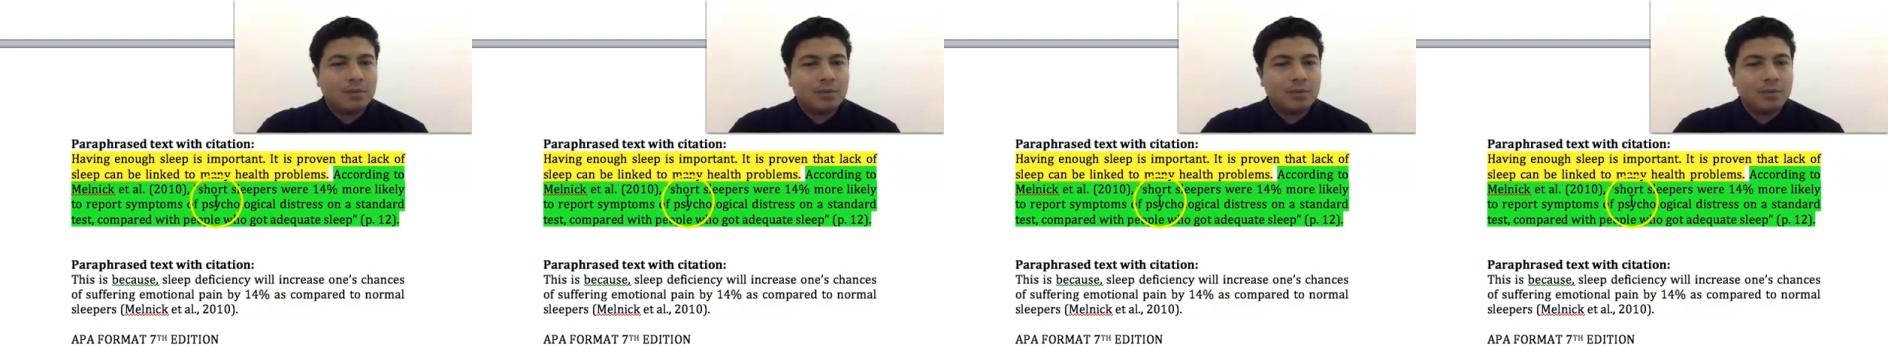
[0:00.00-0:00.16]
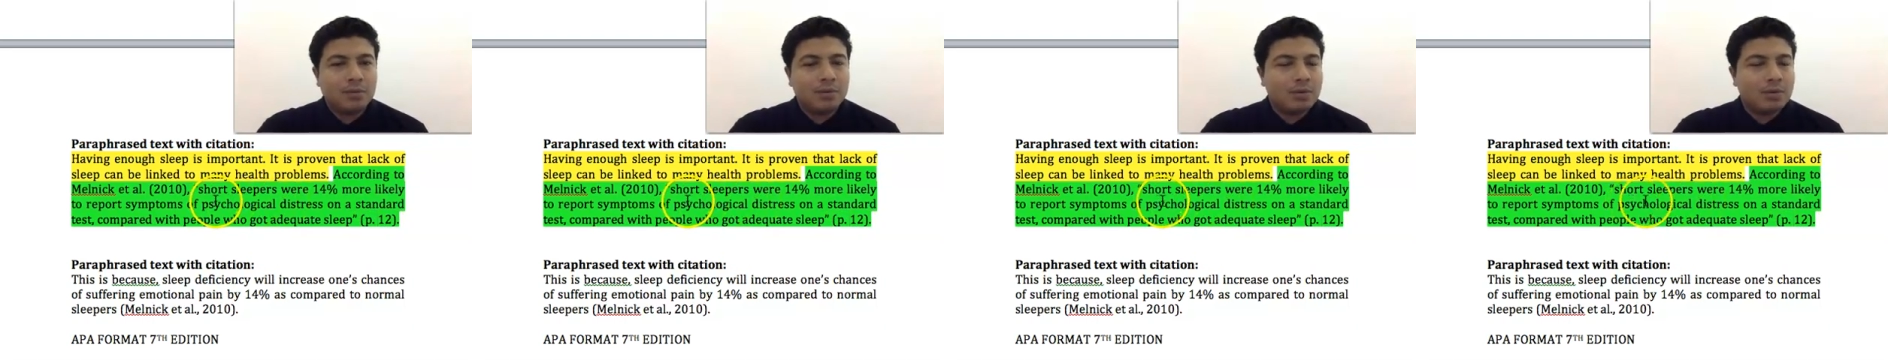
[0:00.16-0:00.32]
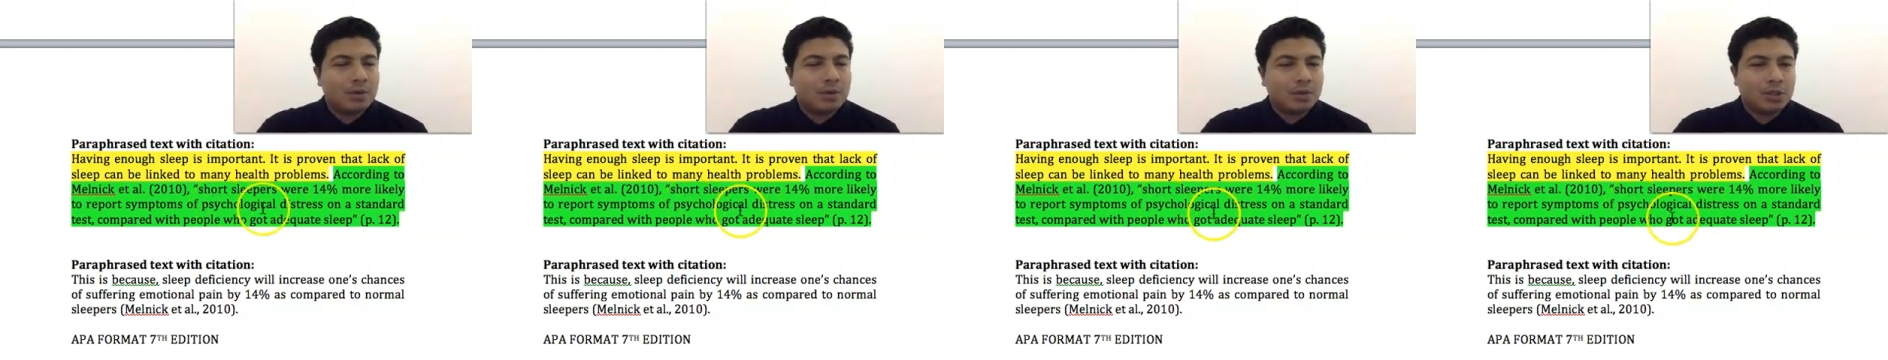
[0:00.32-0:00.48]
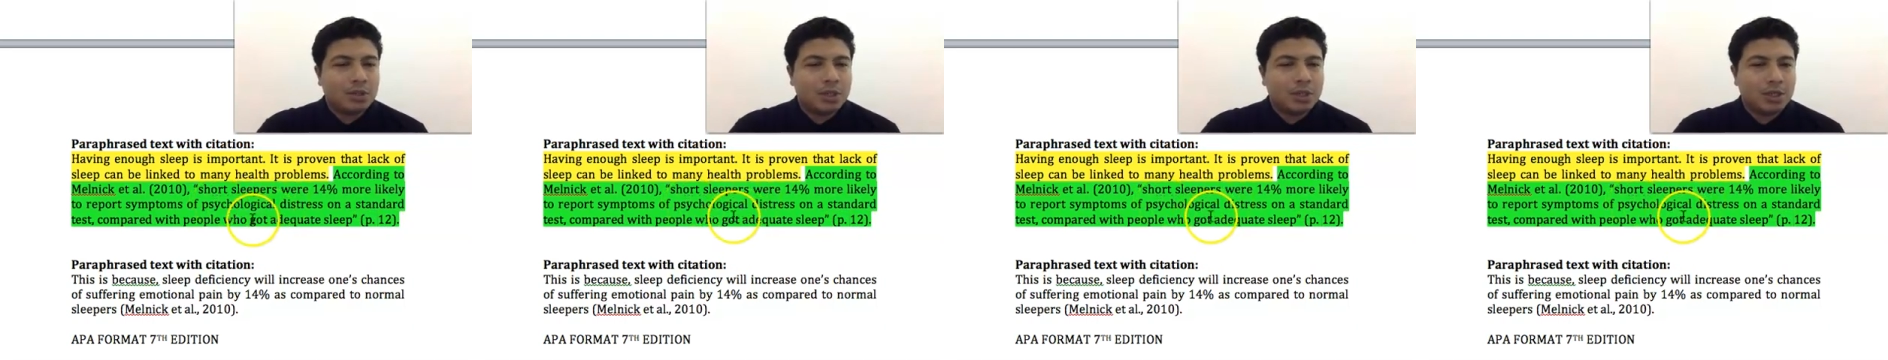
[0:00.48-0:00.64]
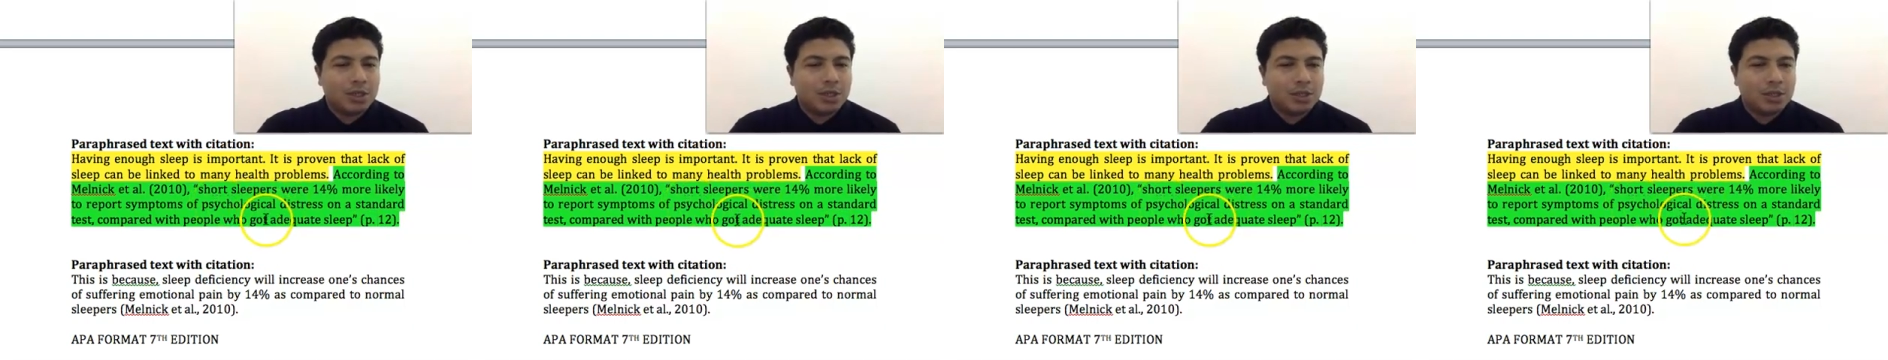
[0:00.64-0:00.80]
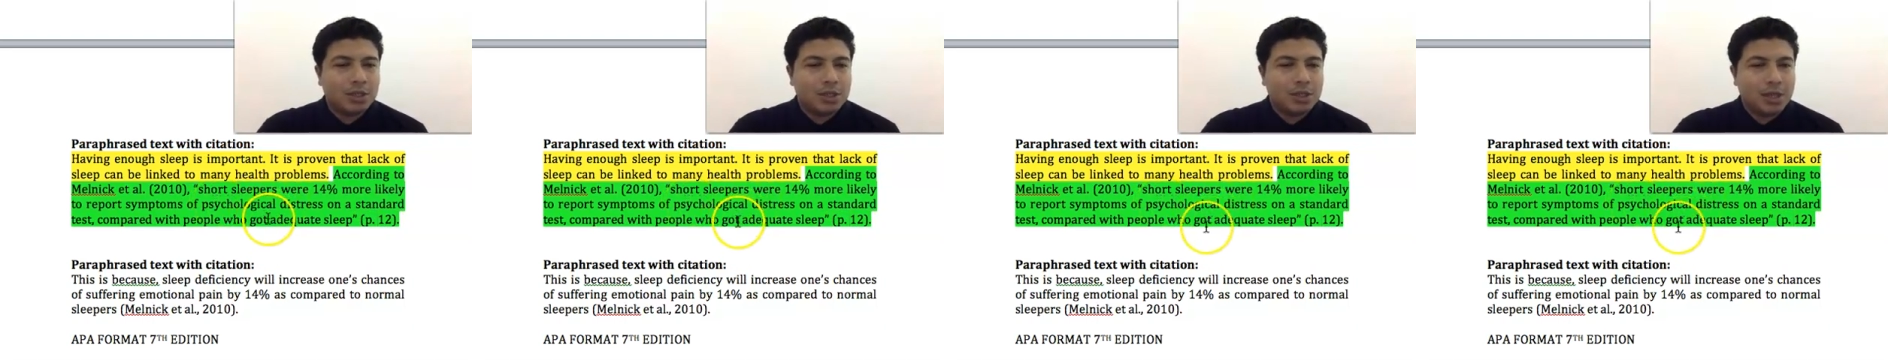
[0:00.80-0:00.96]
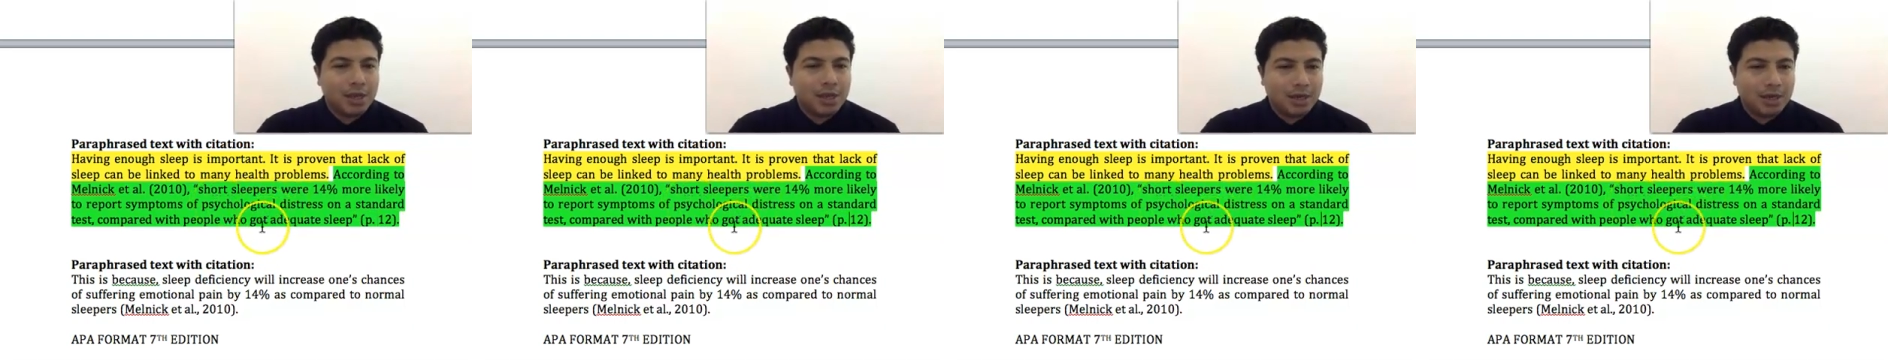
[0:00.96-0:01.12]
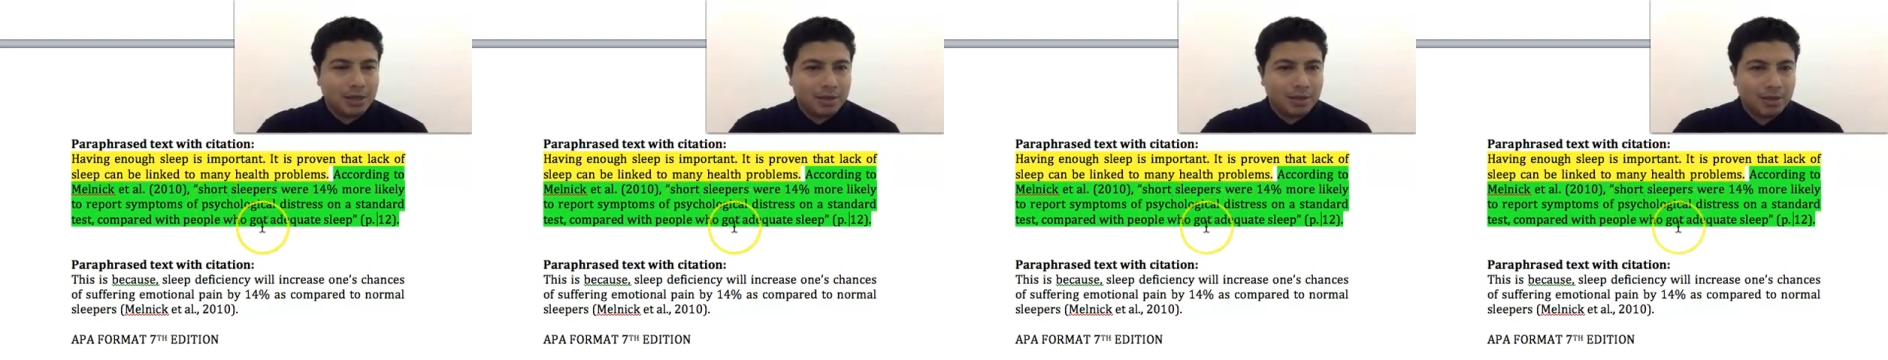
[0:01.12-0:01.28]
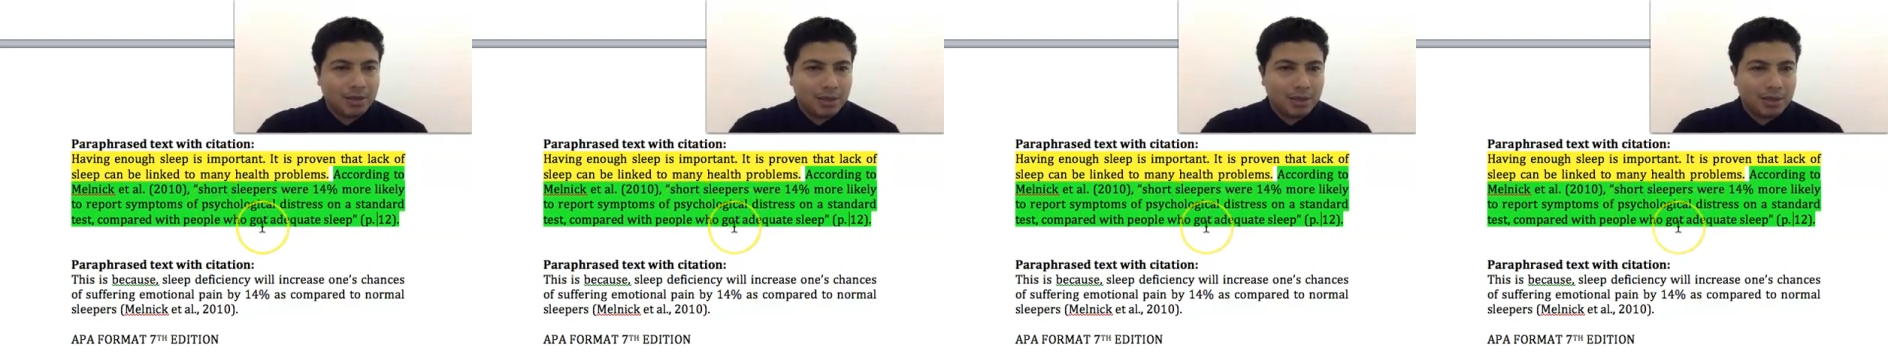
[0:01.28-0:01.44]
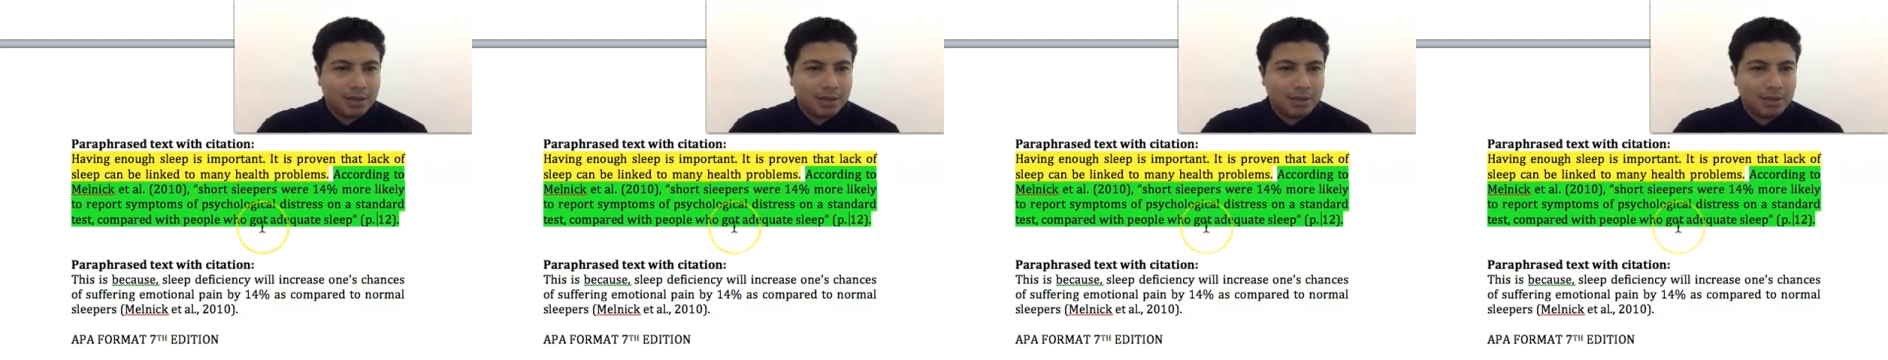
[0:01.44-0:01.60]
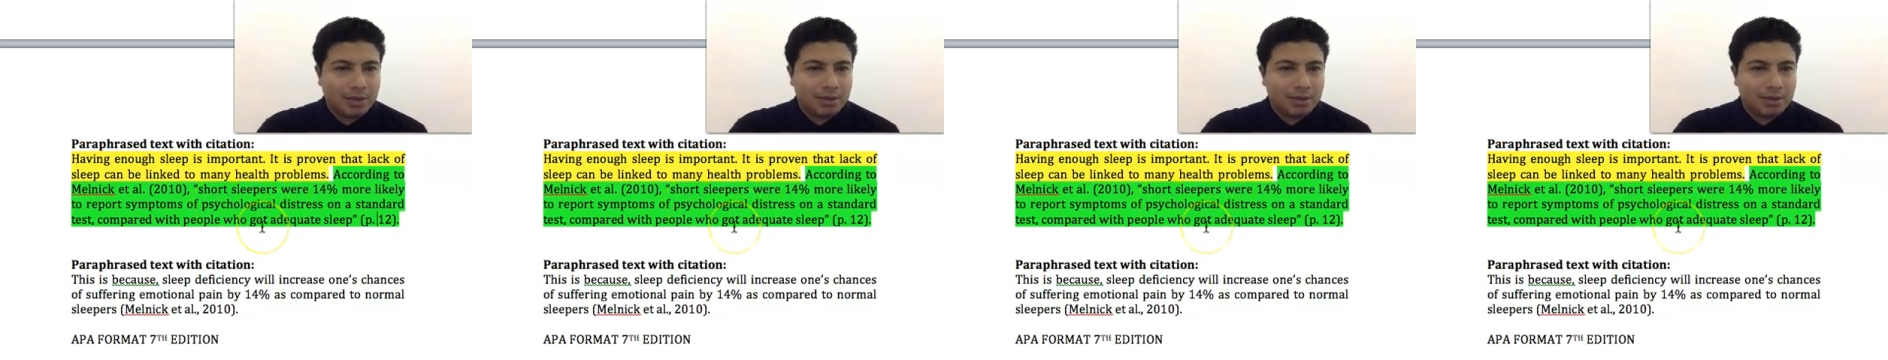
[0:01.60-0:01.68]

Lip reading: do not change anything.